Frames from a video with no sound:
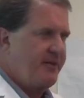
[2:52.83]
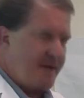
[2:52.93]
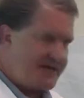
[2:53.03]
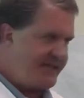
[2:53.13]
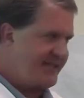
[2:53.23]

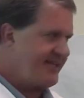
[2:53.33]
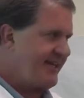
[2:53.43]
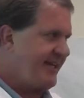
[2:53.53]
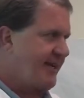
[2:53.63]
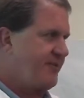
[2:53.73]
basically
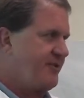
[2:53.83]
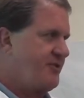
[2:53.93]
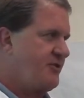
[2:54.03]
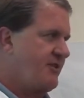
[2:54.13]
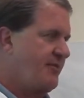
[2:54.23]
setting up the
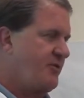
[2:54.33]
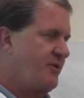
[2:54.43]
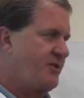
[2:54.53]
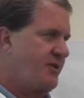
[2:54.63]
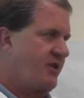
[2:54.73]
two
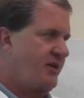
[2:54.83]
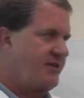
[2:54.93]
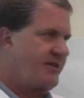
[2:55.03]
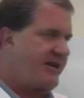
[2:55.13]
subsequent talks.